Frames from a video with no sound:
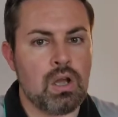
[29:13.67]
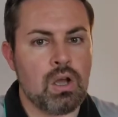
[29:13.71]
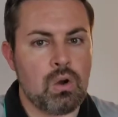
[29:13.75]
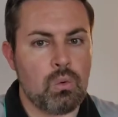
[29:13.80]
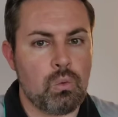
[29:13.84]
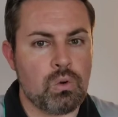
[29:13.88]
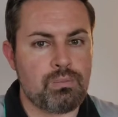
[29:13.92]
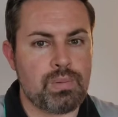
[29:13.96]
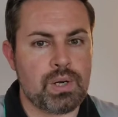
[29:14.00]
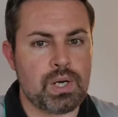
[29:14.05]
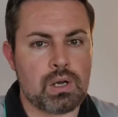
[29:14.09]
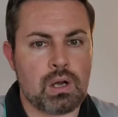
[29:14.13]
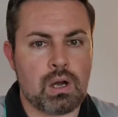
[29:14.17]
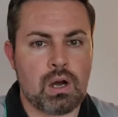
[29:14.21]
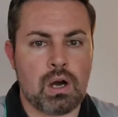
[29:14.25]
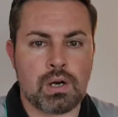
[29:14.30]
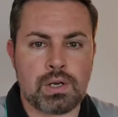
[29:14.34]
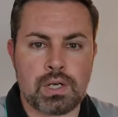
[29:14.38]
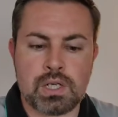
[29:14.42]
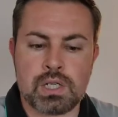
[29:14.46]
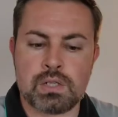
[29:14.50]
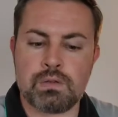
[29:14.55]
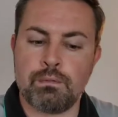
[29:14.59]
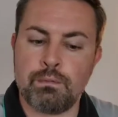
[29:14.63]
would be
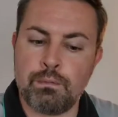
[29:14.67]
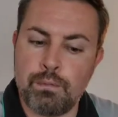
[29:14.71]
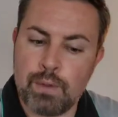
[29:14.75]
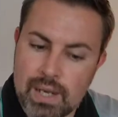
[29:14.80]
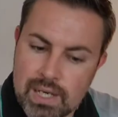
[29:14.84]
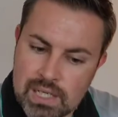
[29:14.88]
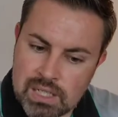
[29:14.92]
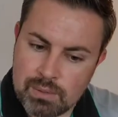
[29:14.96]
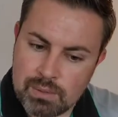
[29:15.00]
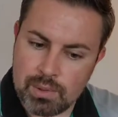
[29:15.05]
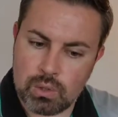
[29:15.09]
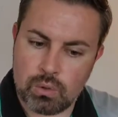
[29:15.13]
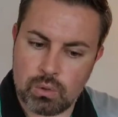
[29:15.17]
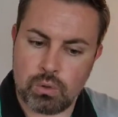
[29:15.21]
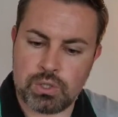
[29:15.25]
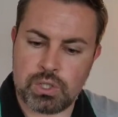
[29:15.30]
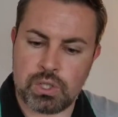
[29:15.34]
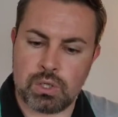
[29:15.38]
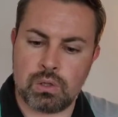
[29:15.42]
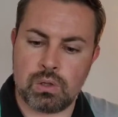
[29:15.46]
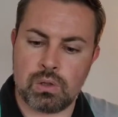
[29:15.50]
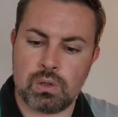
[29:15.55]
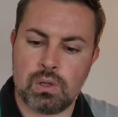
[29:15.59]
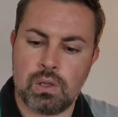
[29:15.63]
regarded as
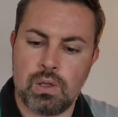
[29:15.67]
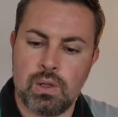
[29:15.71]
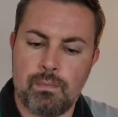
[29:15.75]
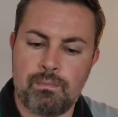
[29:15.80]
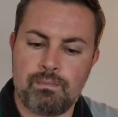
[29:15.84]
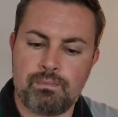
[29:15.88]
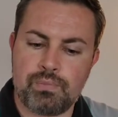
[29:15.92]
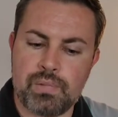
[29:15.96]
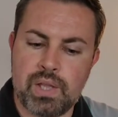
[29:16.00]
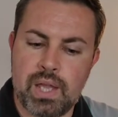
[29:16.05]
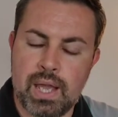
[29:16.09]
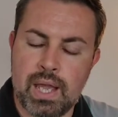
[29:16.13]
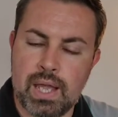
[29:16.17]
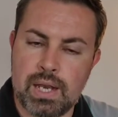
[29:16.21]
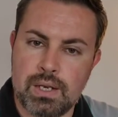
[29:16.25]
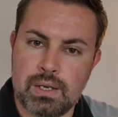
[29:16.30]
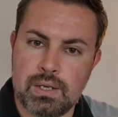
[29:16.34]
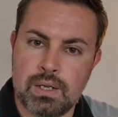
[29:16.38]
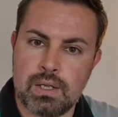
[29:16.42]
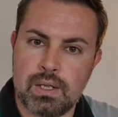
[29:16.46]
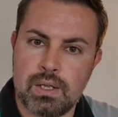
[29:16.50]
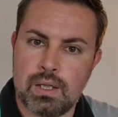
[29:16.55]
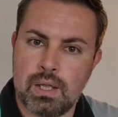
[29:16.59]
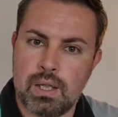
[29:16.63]
victimological
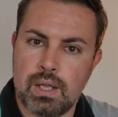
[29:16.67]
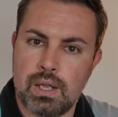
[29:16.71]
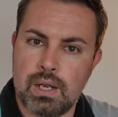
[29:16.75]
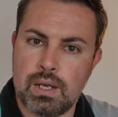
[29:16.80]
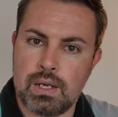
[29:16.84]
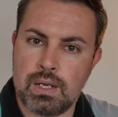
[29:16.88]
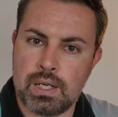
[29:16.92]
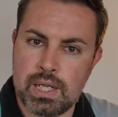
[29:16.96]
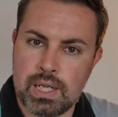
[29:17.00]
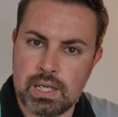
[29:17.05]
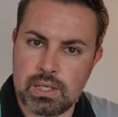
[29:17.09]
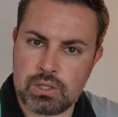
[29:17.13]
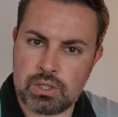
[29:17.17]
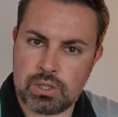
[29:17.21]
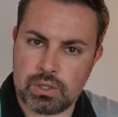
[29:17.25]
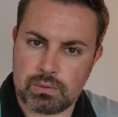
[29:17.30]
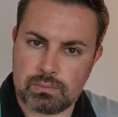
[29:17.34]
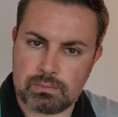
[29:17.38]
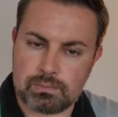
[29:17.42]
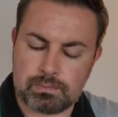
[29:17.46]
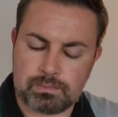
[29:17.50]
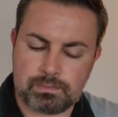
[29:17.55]
in nature.